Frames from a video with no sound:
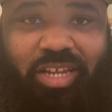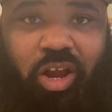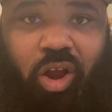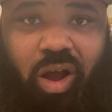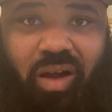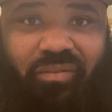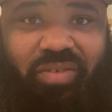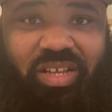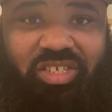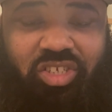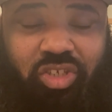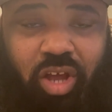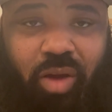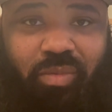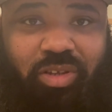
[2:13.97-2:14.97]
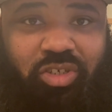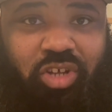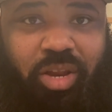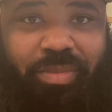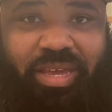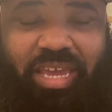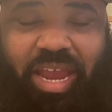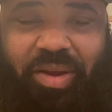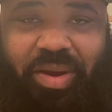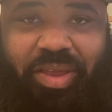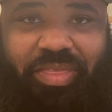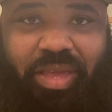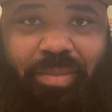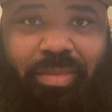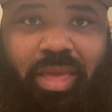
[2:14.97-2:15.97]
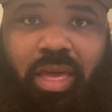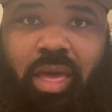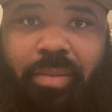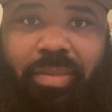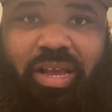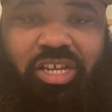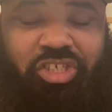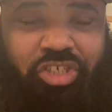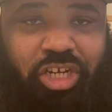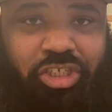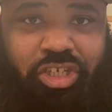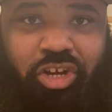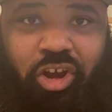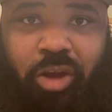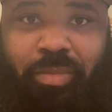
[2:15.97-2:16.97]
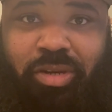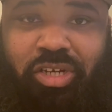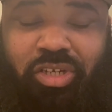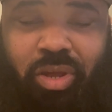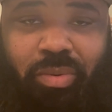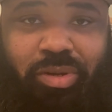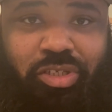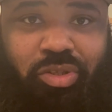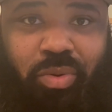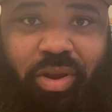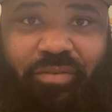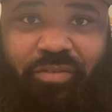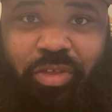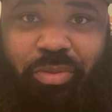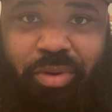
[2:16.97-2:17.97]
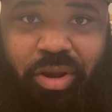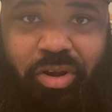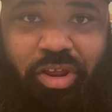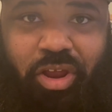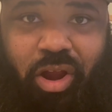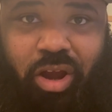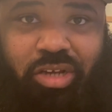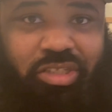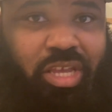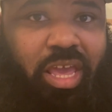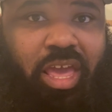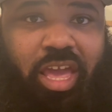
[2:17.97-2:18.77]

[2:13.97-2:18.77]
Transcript: Their offense is always going to be carrying them because Justin Herbert is always throwing for 300 yards.